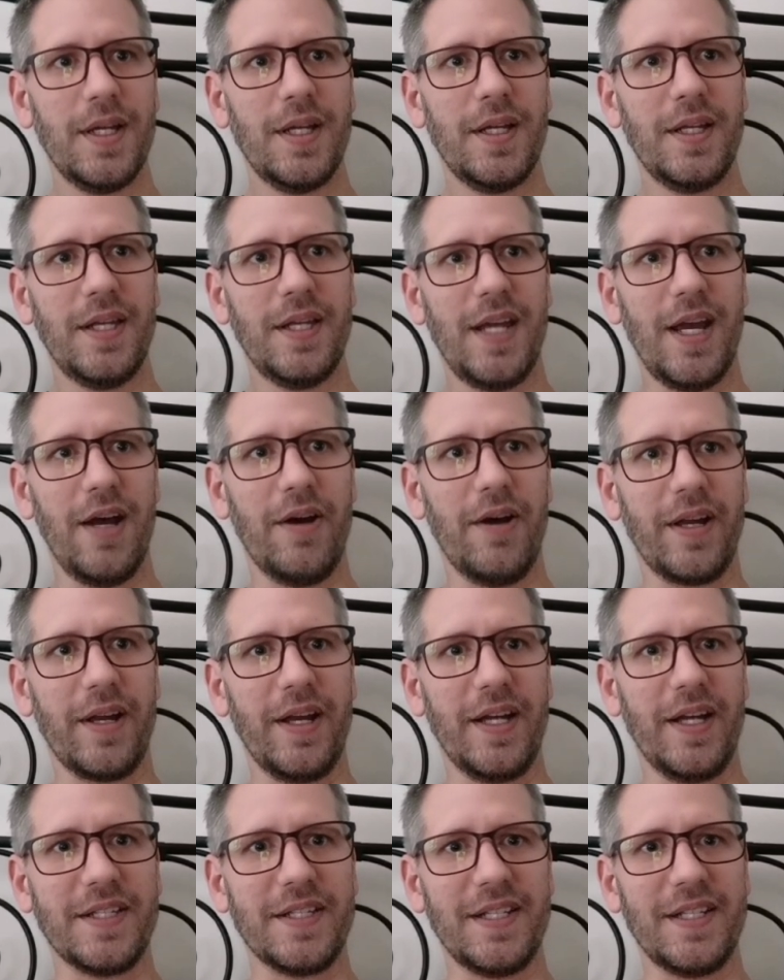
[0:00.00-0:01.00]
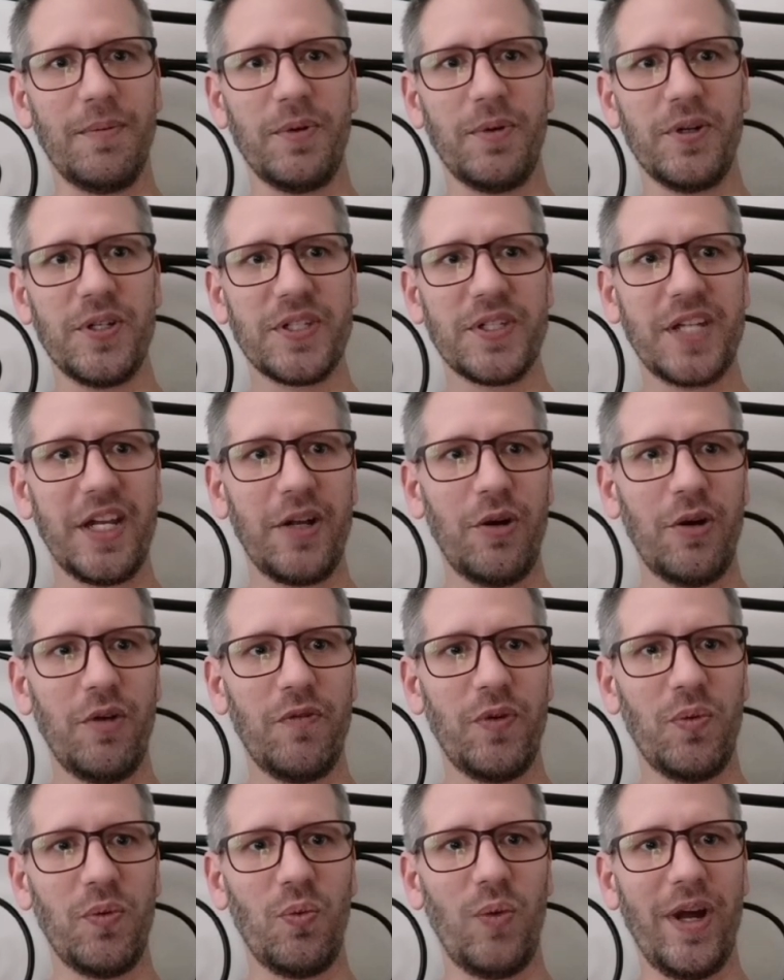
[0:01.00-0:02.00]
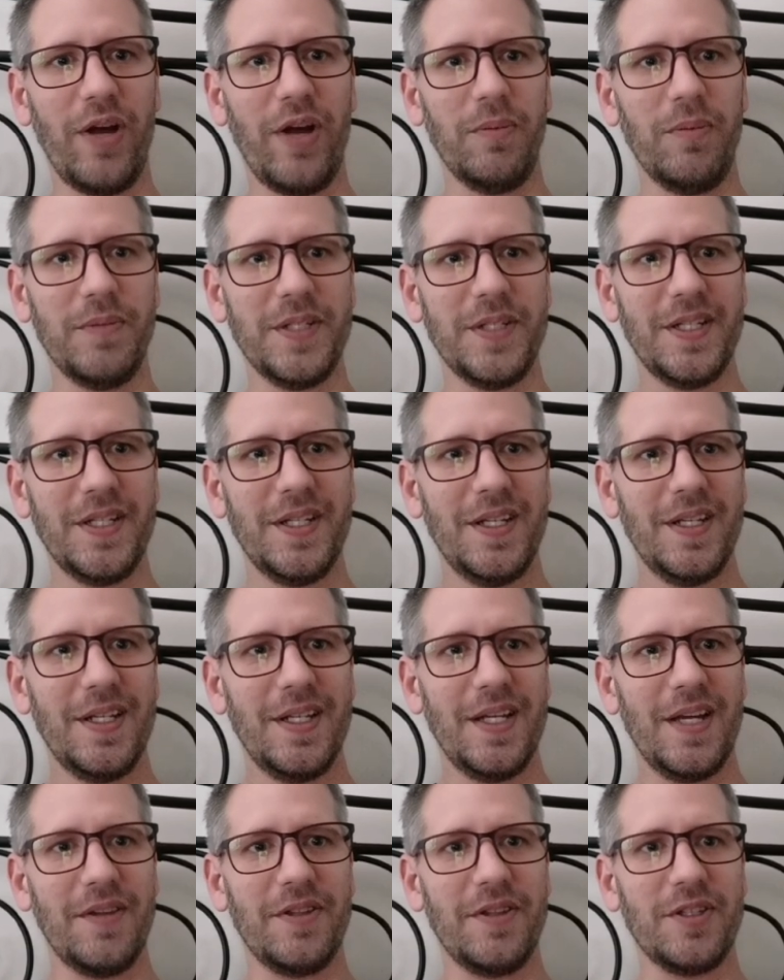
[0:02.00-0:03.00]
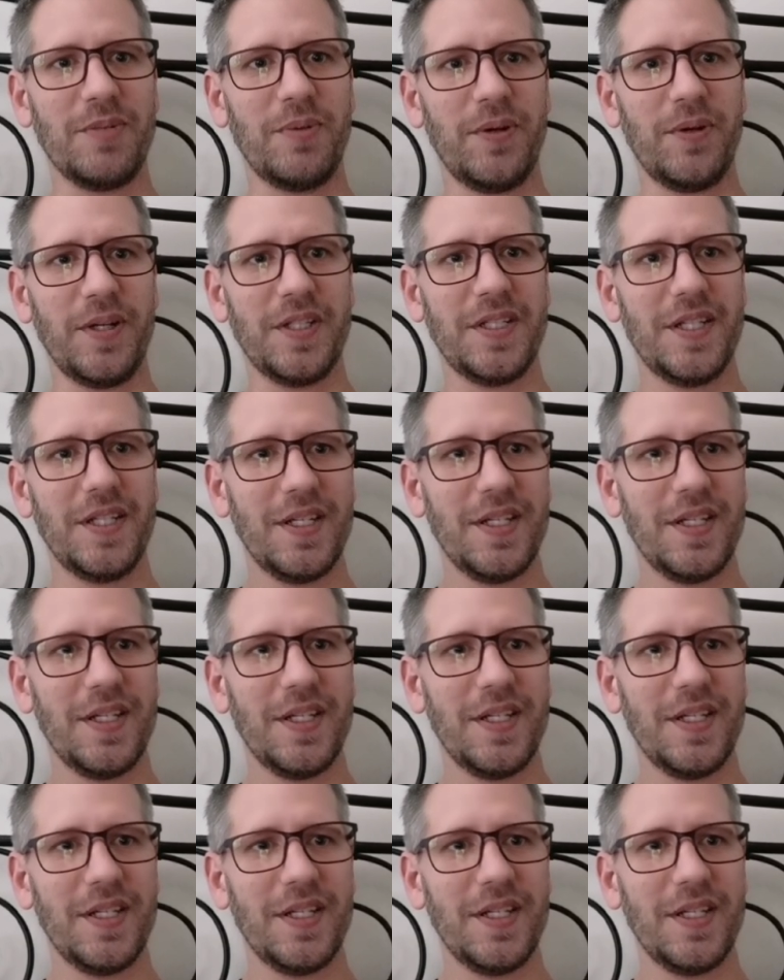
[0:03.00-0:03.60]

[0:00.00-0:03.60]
Yeah, okay, I see. We're just getting overwhelmed at this point.